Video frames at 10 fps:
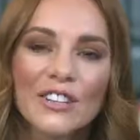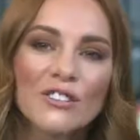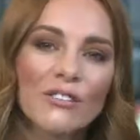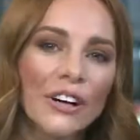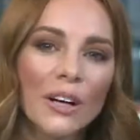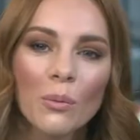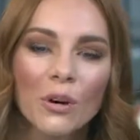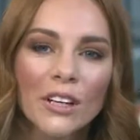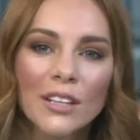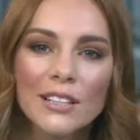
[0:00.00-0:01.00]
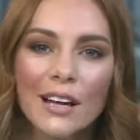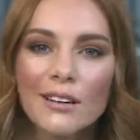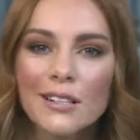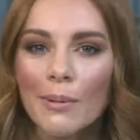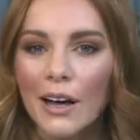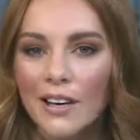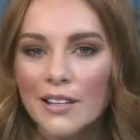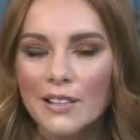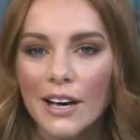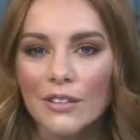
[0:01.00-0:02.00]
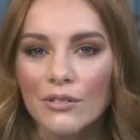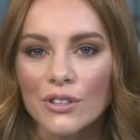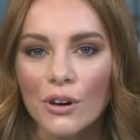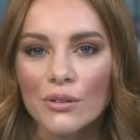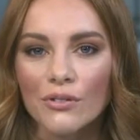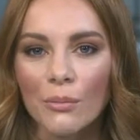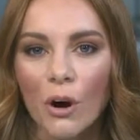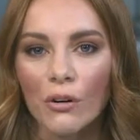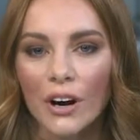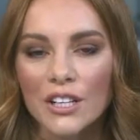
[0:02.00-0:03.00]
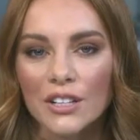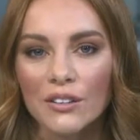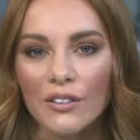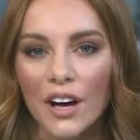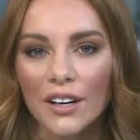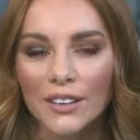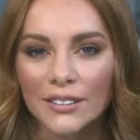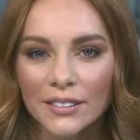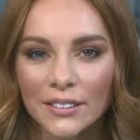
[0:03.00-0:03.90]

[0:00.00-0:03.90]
Cherie, what can you tell us about these latest results from Hog Ranch in Nevada?